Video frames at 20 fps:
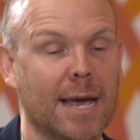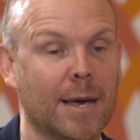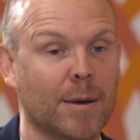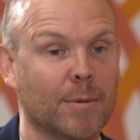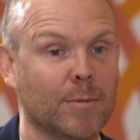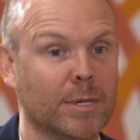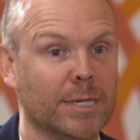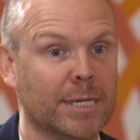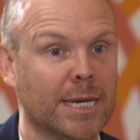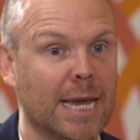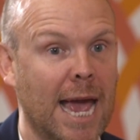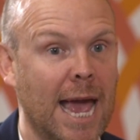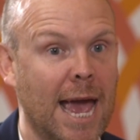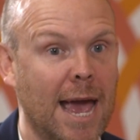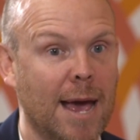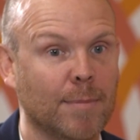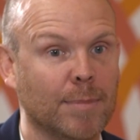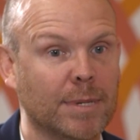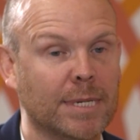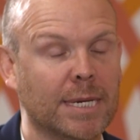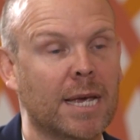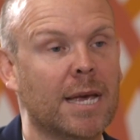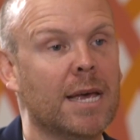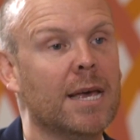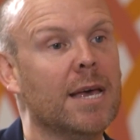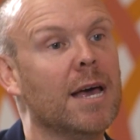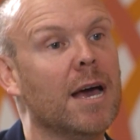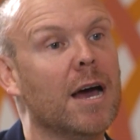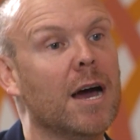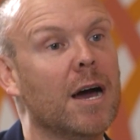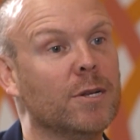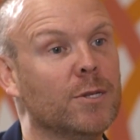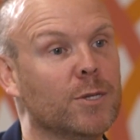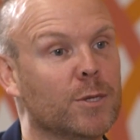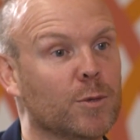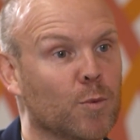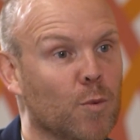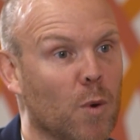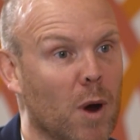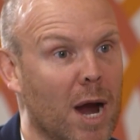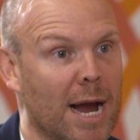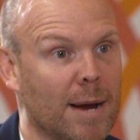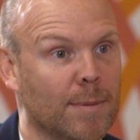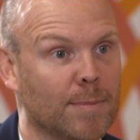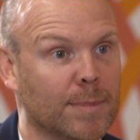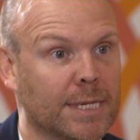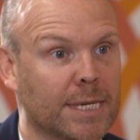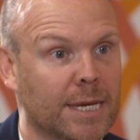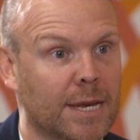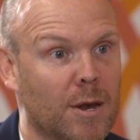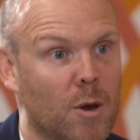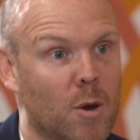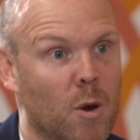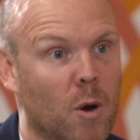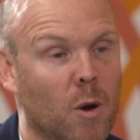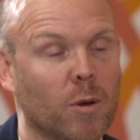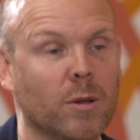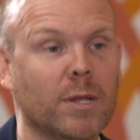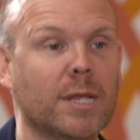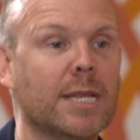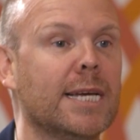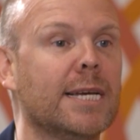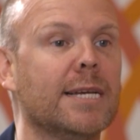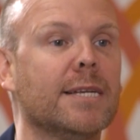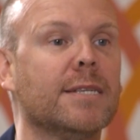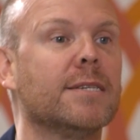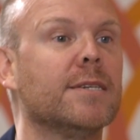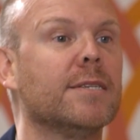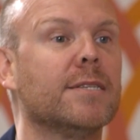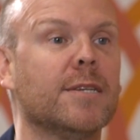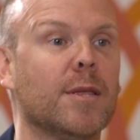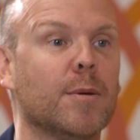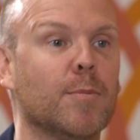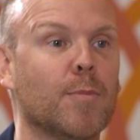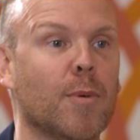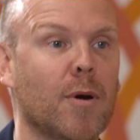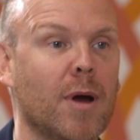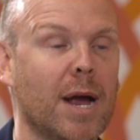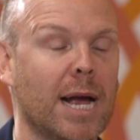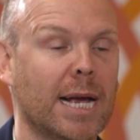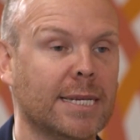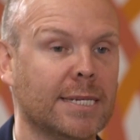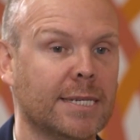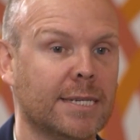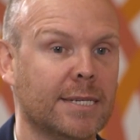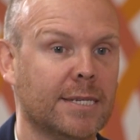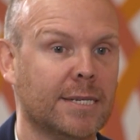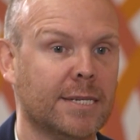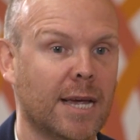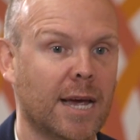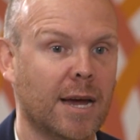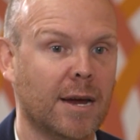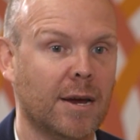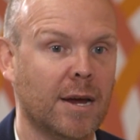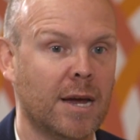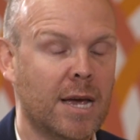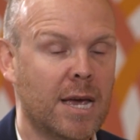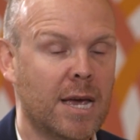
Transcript: It was kept under wraps and not leaked to the press. And so